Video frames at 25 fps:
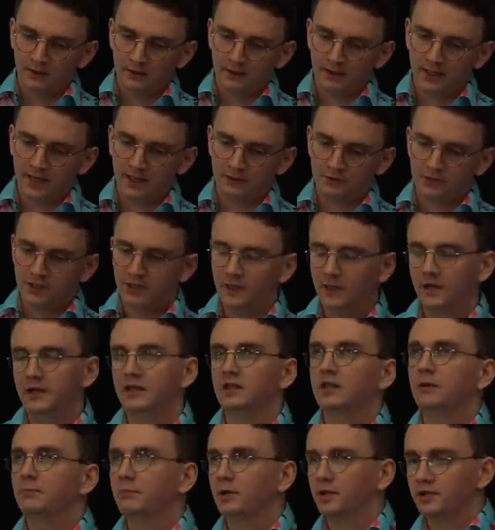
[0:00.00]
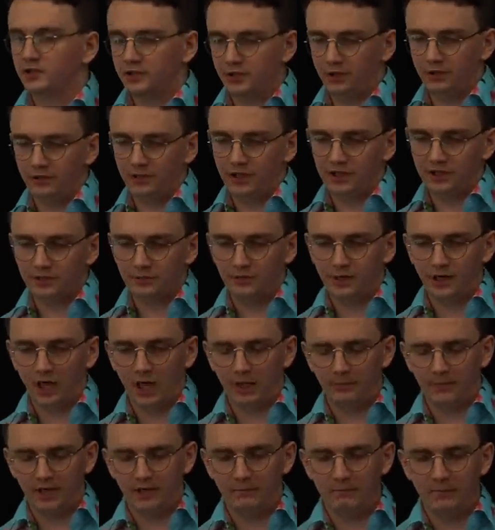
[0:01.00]
Now, turning the platoon into an
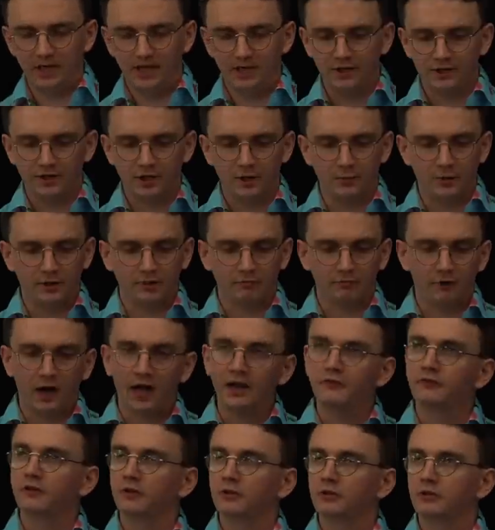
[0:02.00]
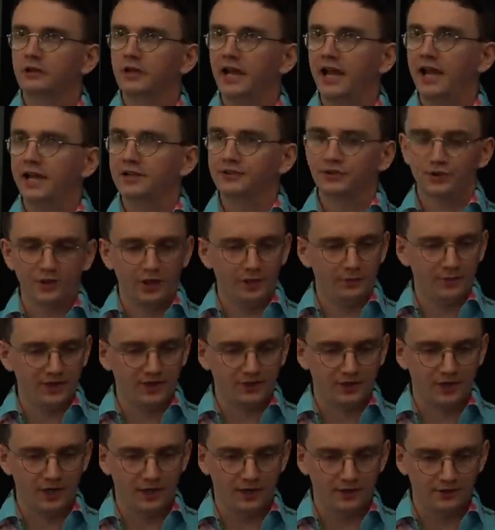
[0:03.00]
army in miniature with rifle grenades, Lewis
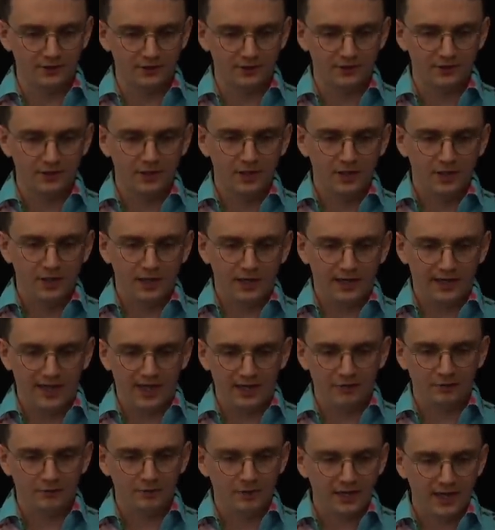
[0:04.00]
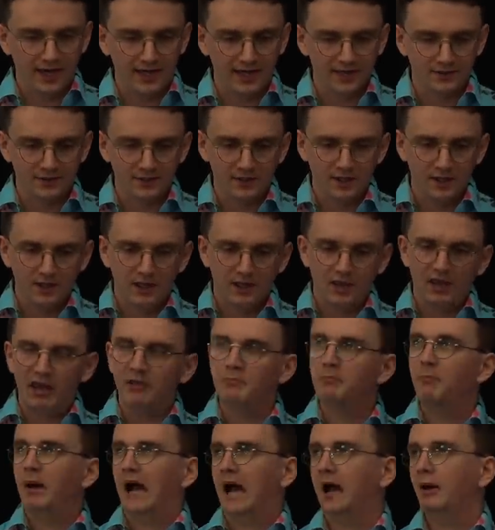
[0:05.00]
guns, and hand grenades
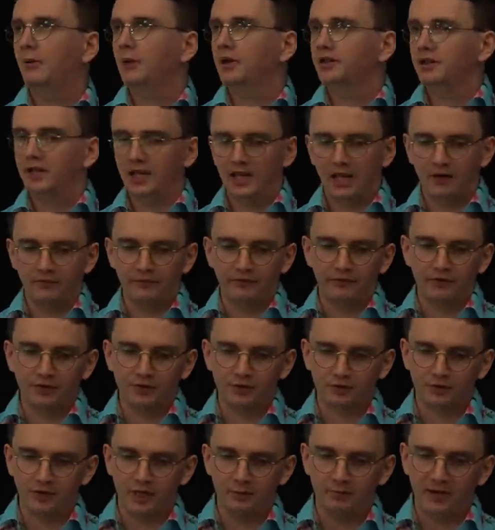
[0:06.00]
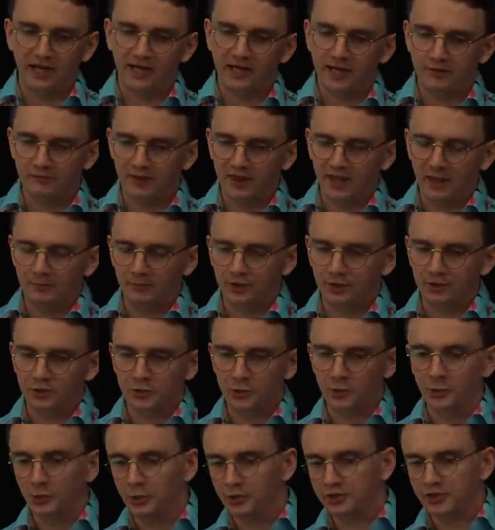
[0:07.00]
empowered the infantry by giving them the
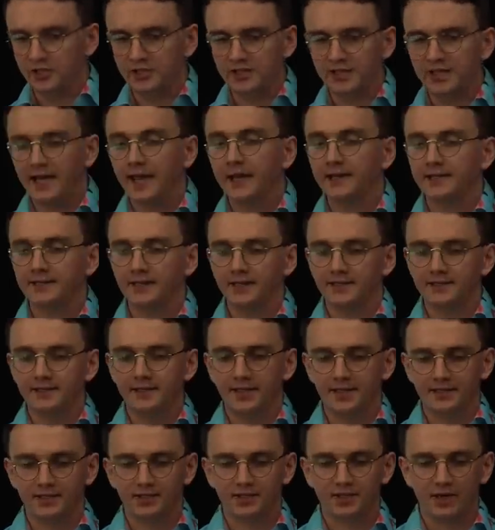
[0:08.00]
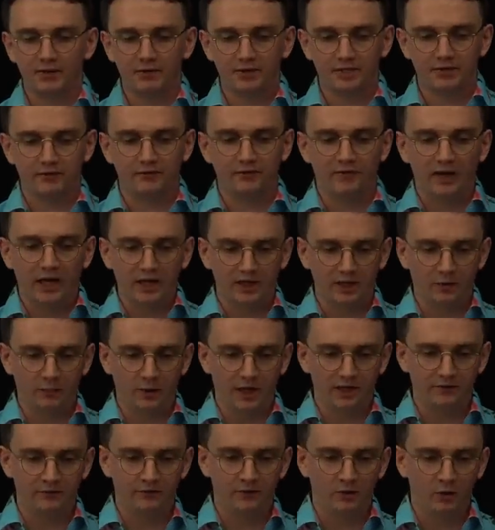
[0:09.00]
tools and tactics necessary to fight their
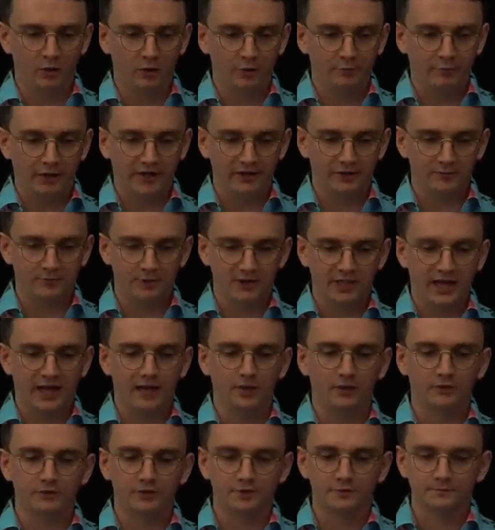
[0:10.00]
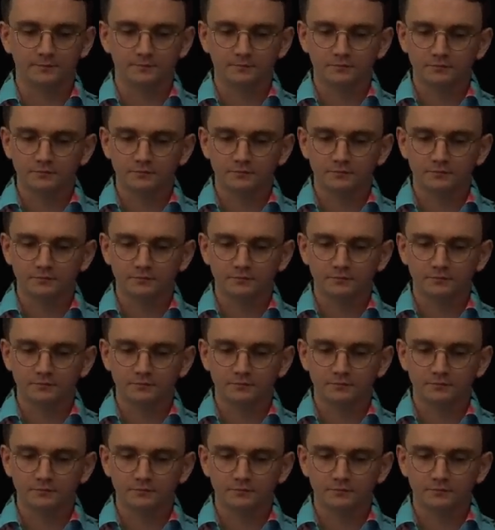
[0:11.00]
way forward by themselves.